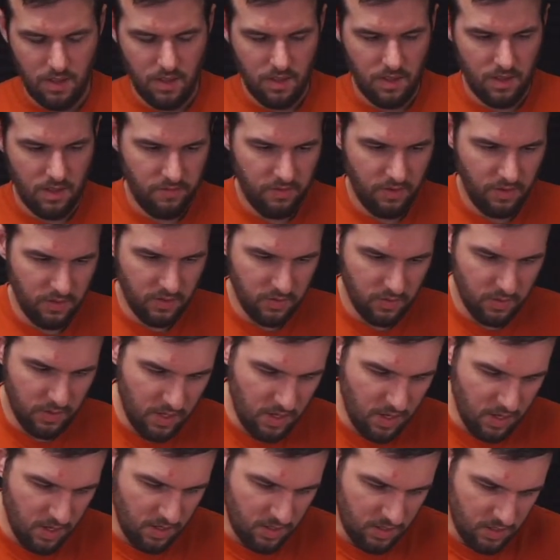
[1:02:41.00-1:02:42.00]
it feels really
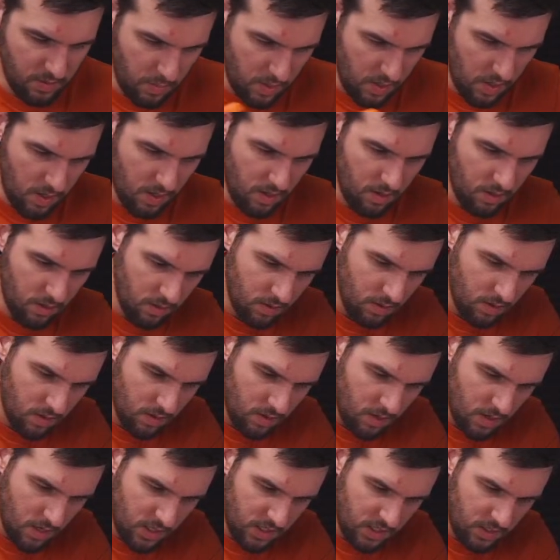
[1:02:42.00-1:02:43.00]
good to be
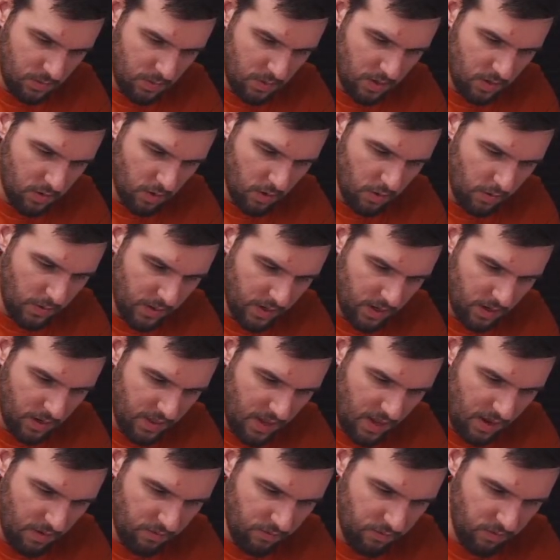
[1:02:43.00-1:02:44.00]
growing on
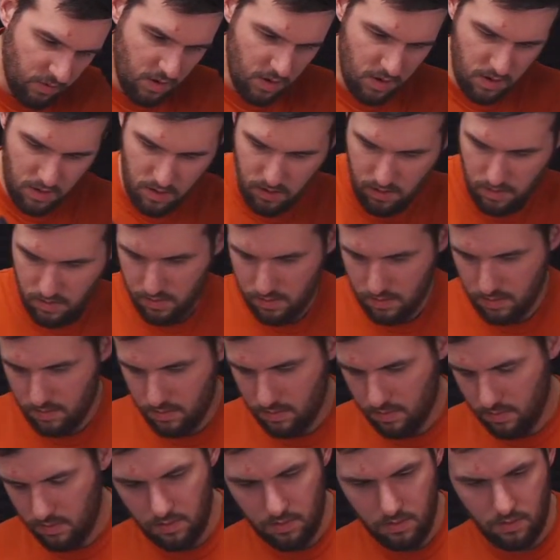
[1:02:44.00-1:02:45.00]
that front.
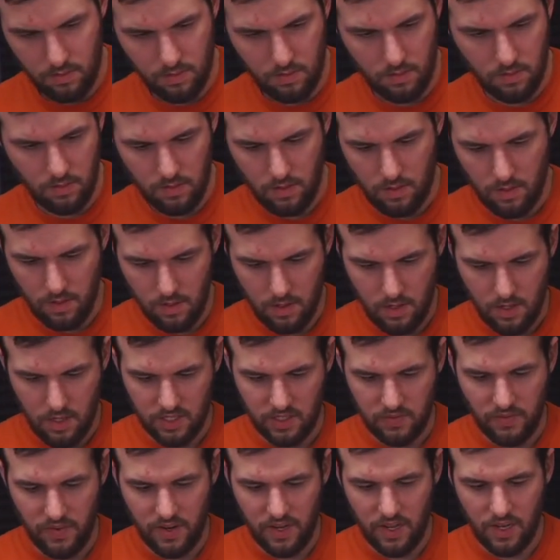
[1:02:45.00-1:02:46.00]

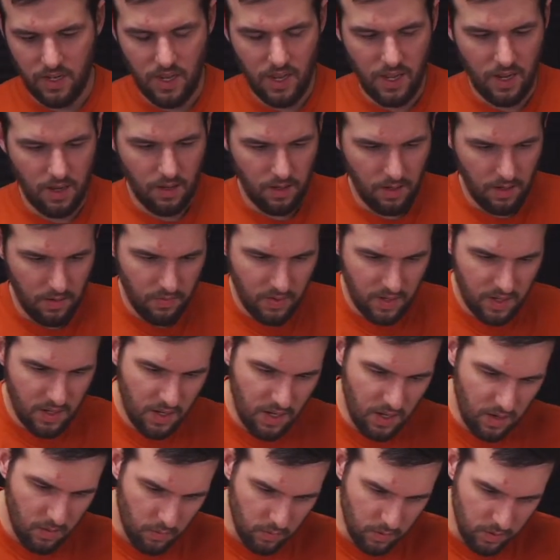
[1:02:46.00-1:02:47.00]
Because if I could
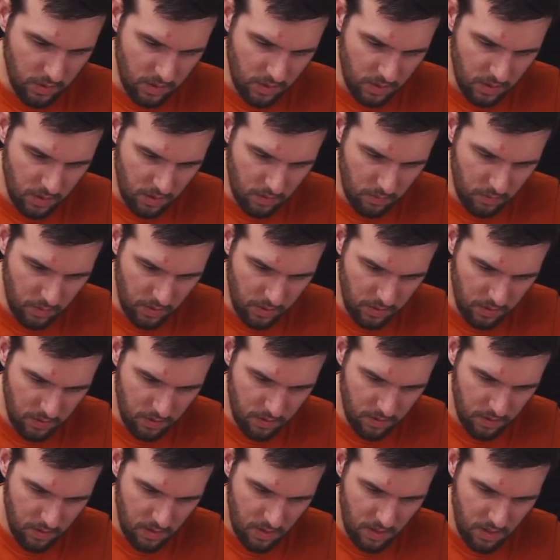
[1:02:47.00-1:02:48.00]
get really good with
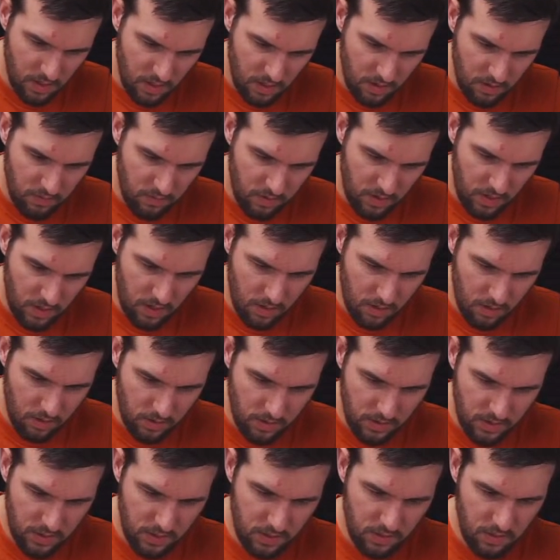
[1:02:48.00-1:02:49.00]

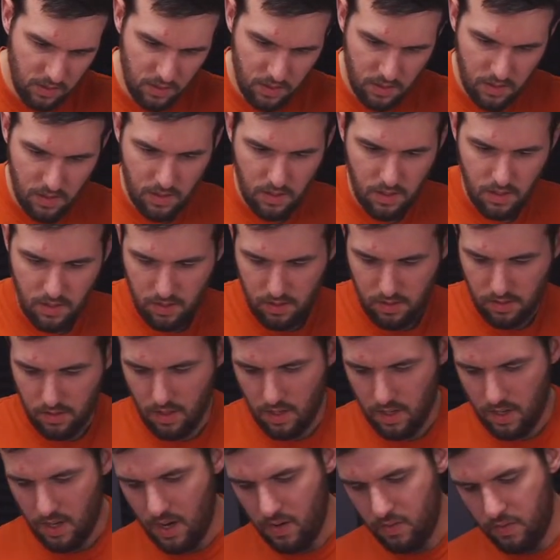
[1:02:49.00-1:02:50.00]
videos,
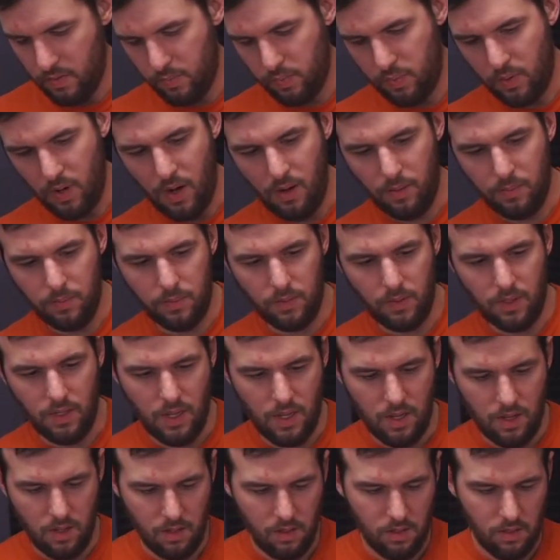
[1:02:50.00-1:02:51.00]
like I would
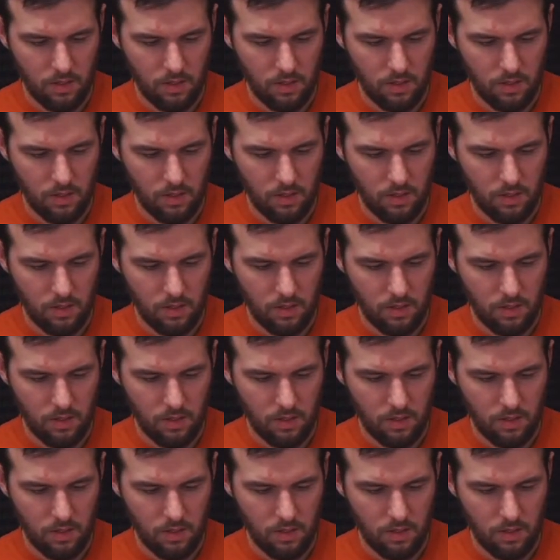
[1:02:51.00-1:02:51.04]
probably,